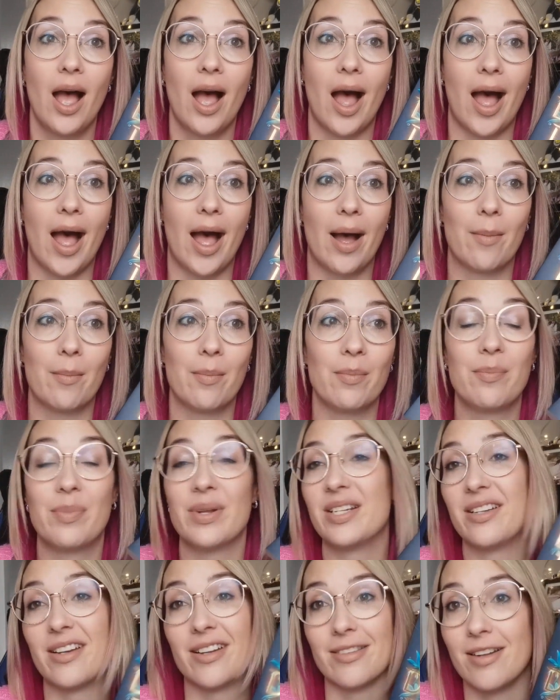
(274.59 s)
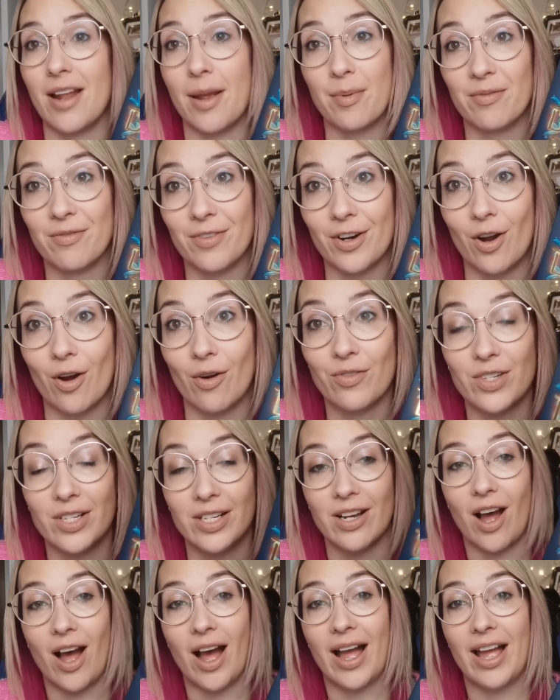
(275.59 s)
But it doesn't happen very
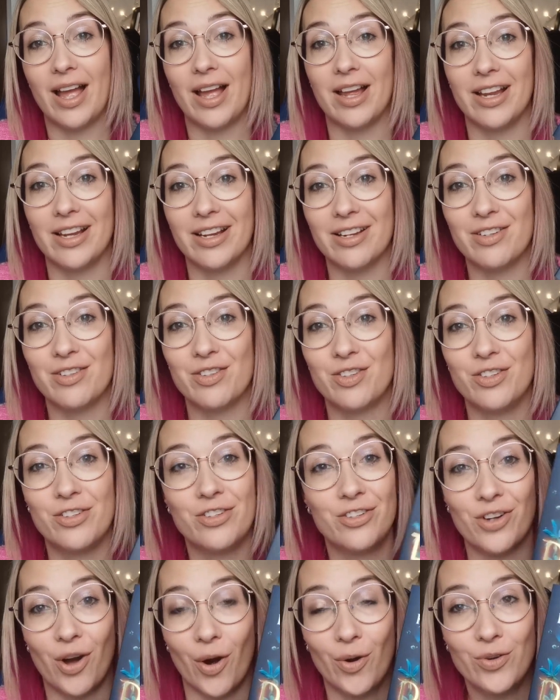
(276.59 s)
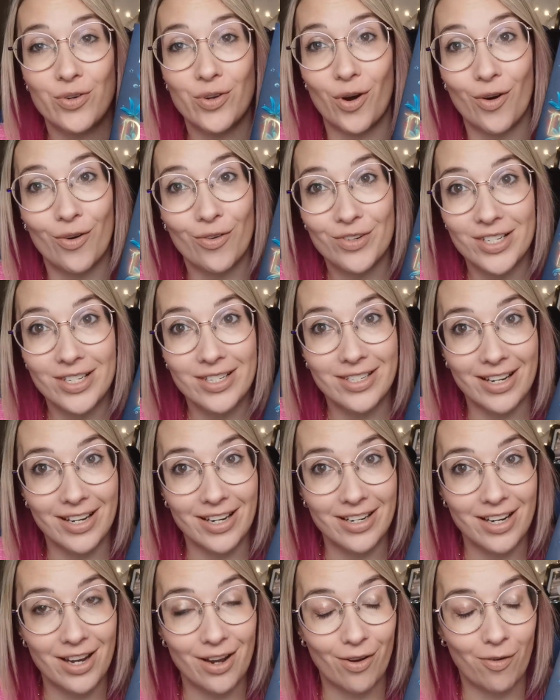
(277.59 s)
often. I don't often
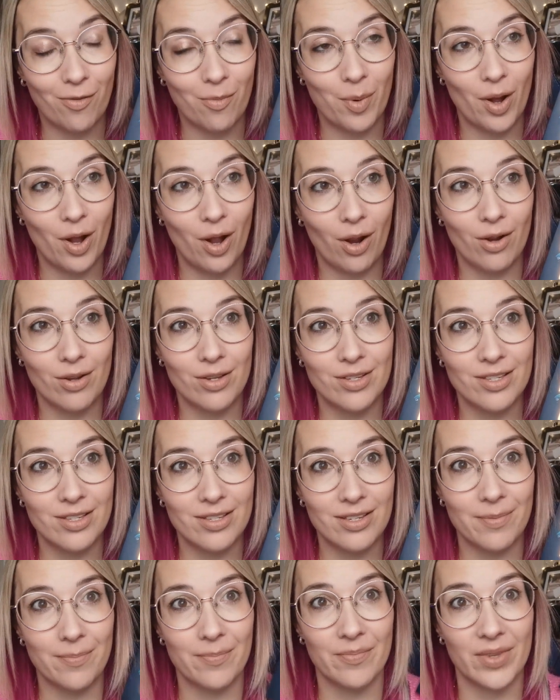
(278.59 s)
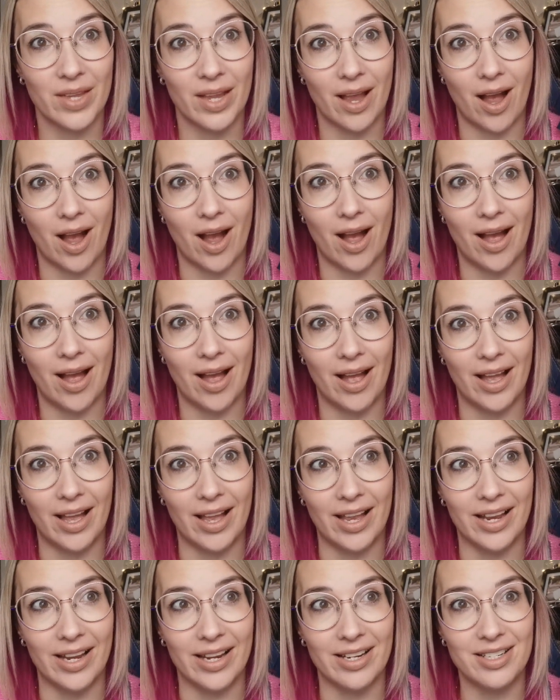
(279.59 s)
DNF books.
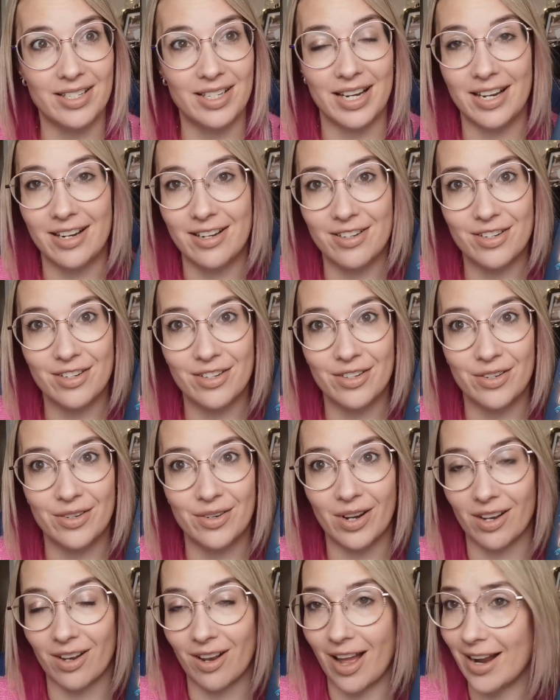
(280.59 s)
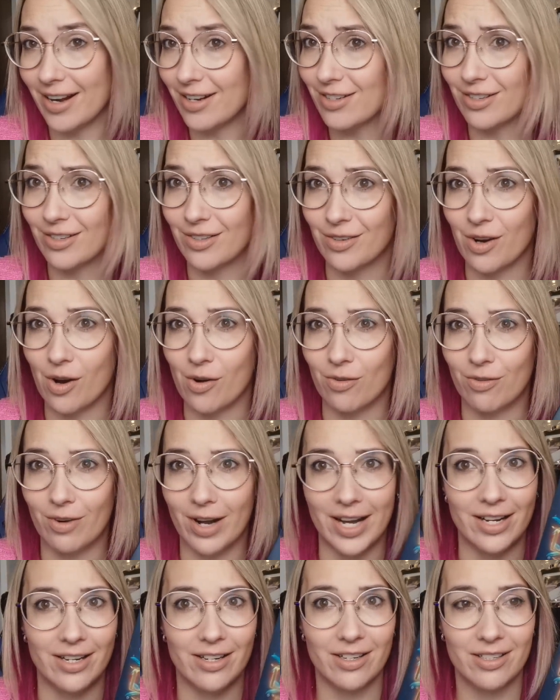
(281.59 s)
I tend to like to
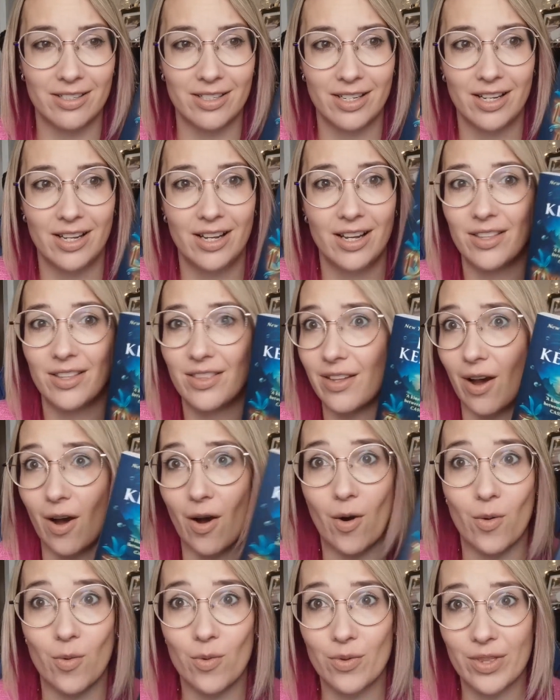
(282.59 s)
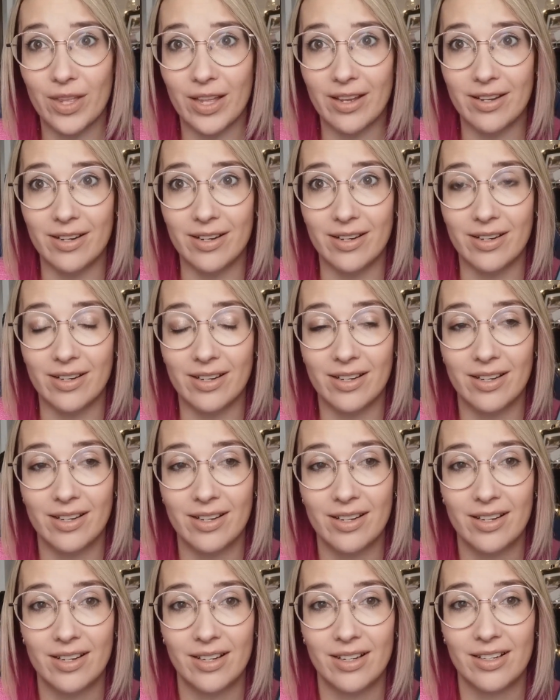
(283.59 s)
read the whole thing,
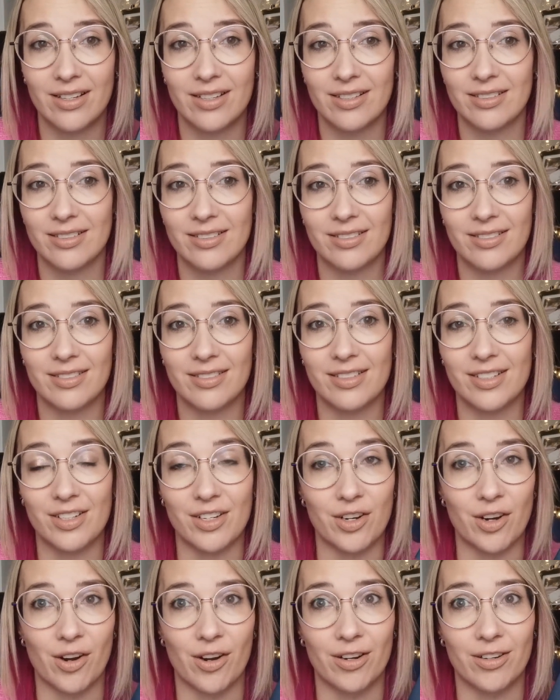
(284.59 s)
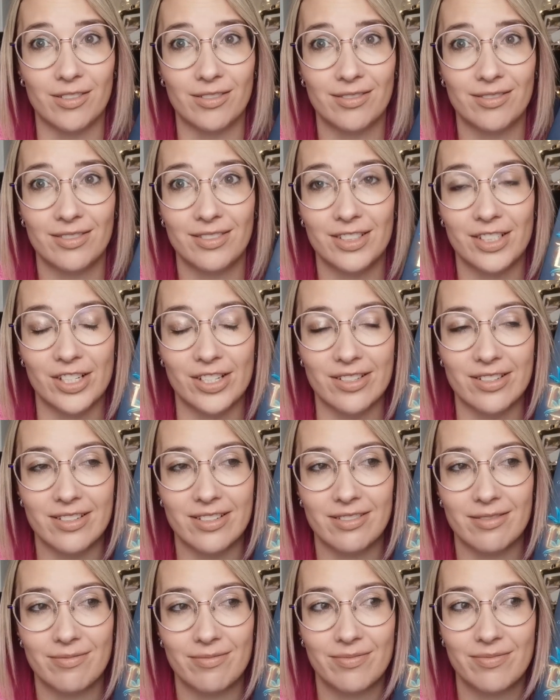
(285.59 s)
you know, just
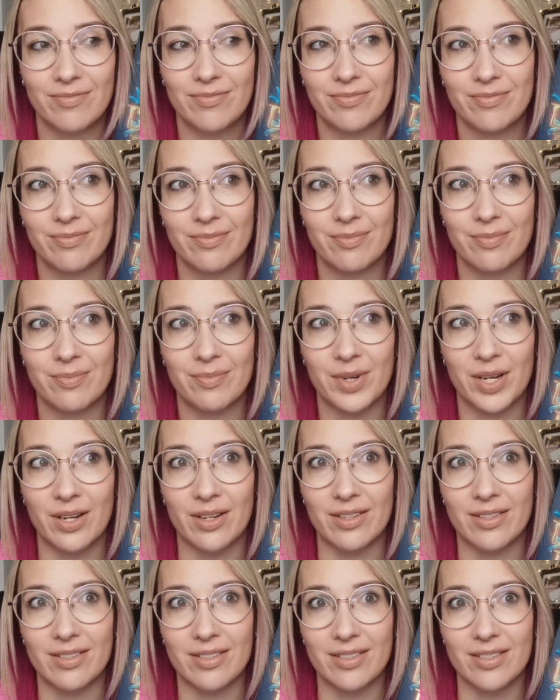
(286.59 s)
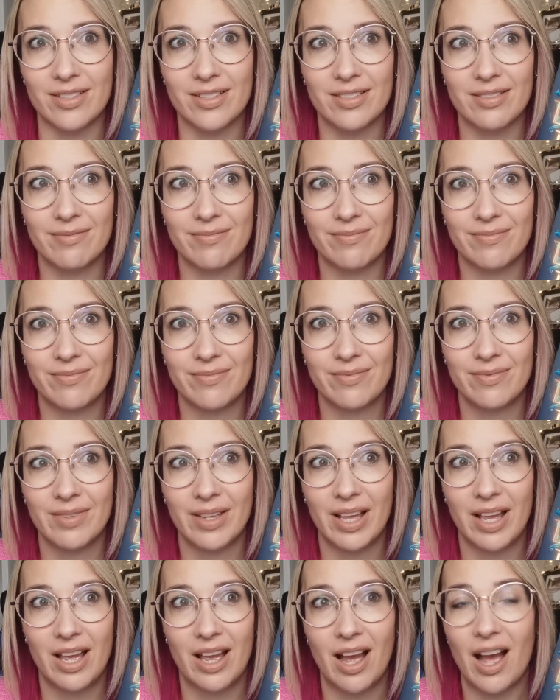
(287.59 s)
because
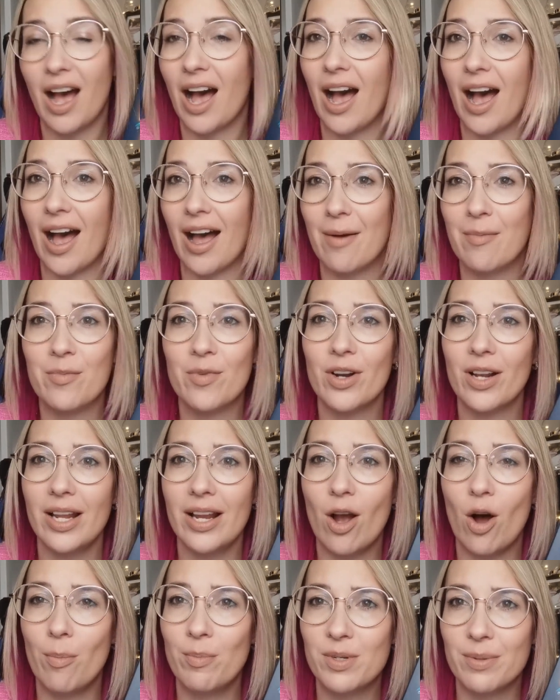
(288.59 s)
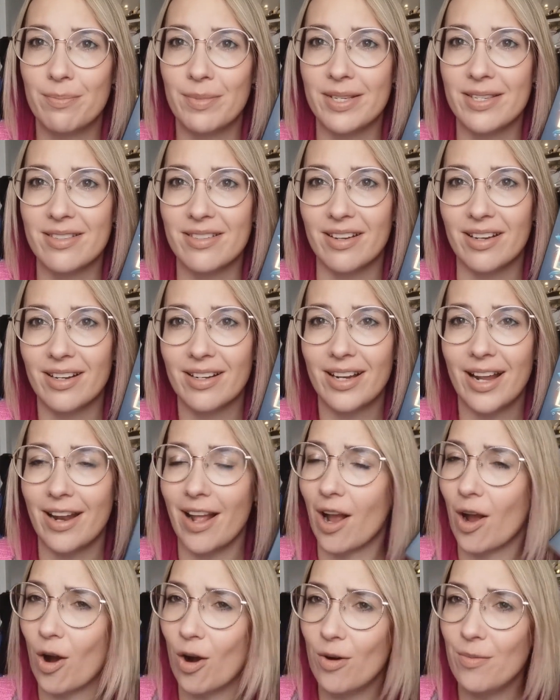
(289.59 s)
I'm really optimistic and
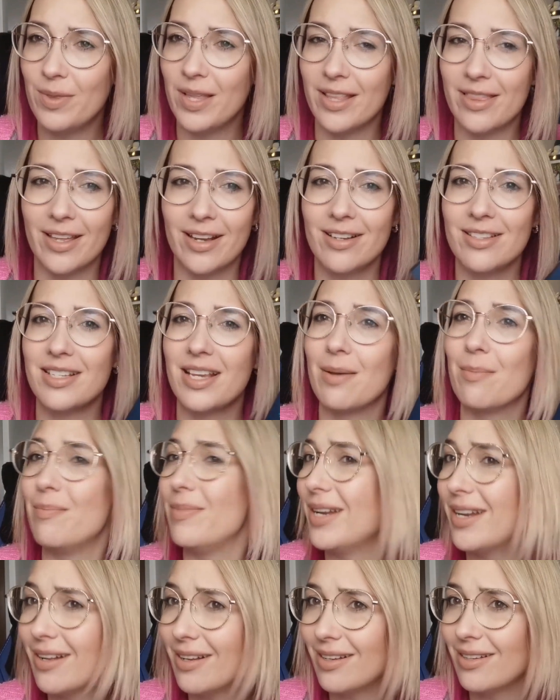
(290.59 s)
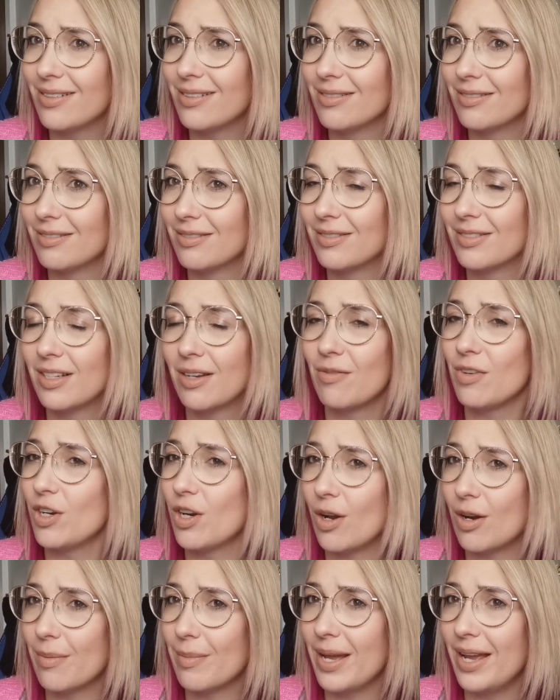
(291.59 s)
I hope that things get better, if you
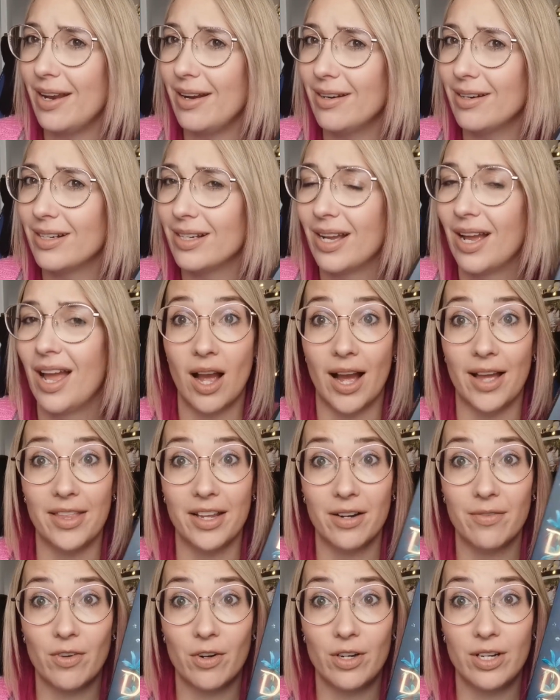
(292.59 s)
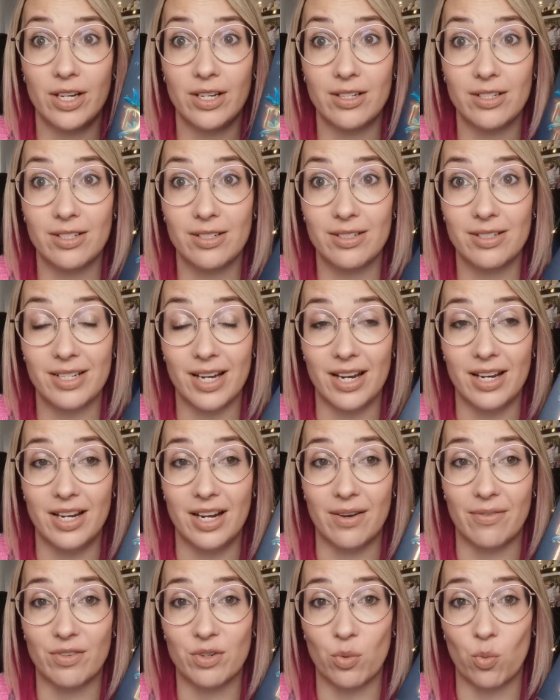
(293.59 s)
know what I mean. I think I've only
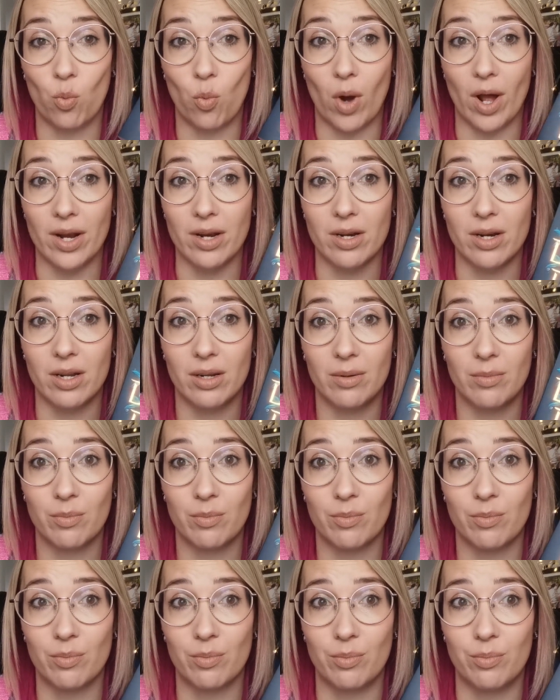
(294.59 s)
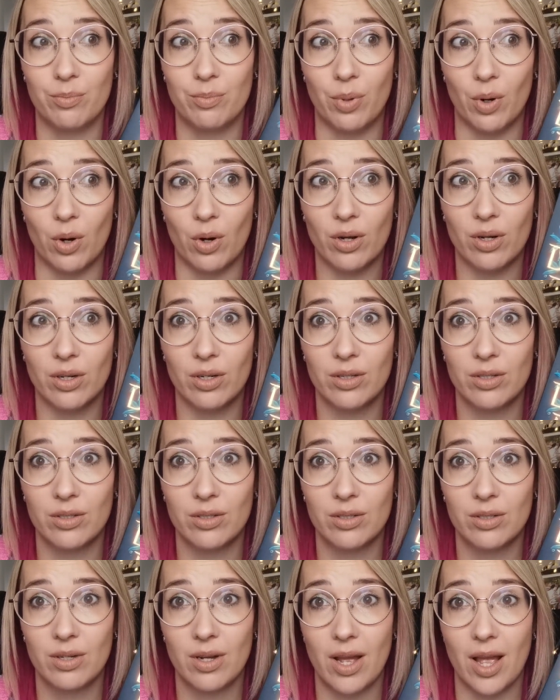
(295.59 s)
DNF'd one book
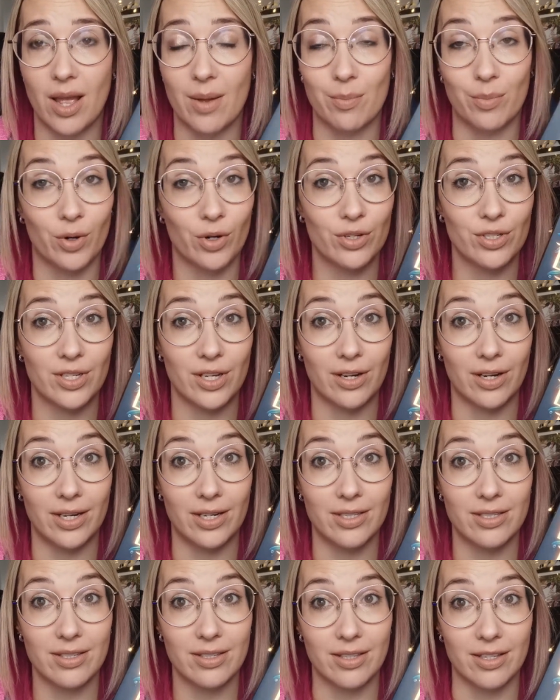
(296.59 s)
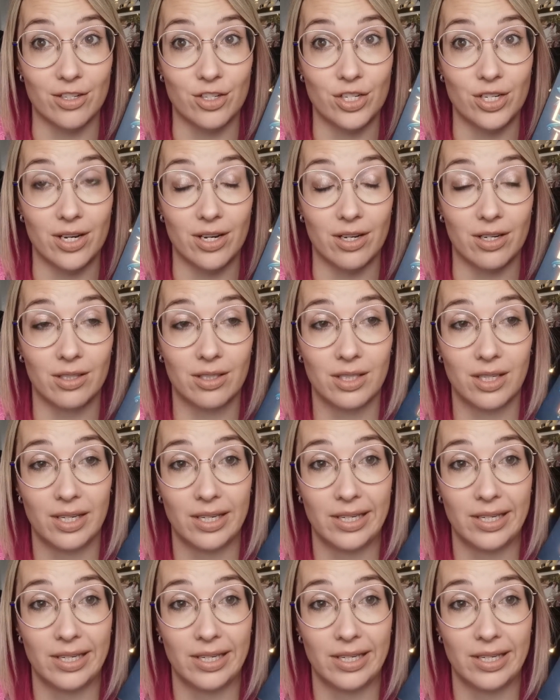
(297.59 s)
and book series this year.